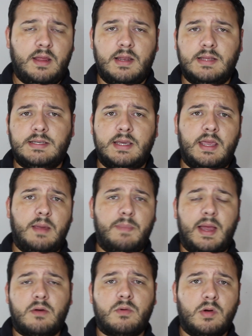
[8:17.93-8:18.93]
let's say a
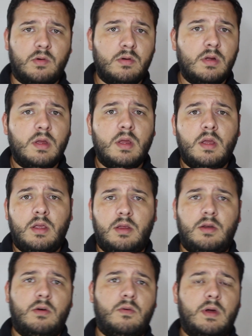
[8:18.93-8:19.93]
back row,
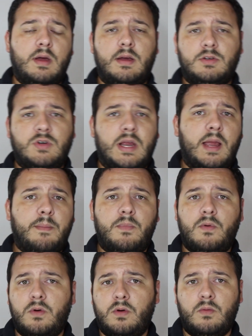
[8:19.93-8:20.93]
you know,
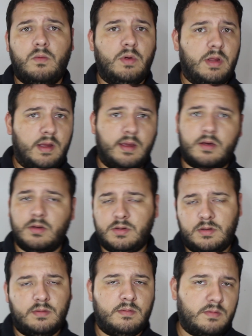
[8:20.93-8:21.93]
trap, or
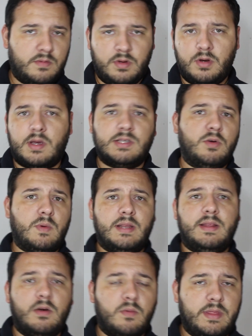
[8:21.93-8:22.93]
because you want
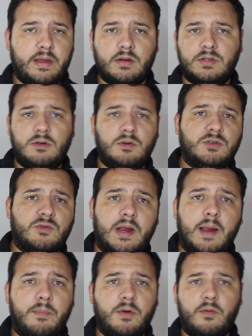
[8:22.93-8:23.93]
to deal with a continuous
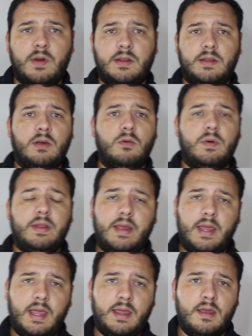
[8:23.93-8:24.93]
trap, or you want to deal with
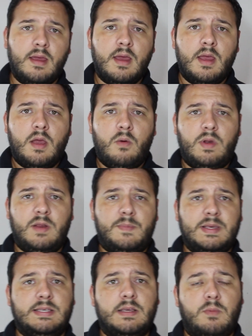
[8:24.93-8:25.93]
a
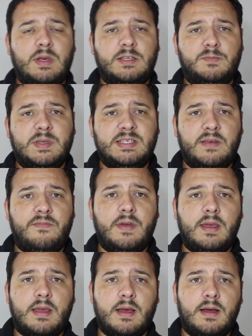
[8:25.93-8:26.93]

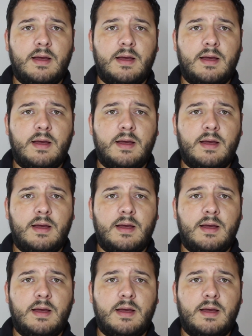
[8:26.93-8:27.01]
specific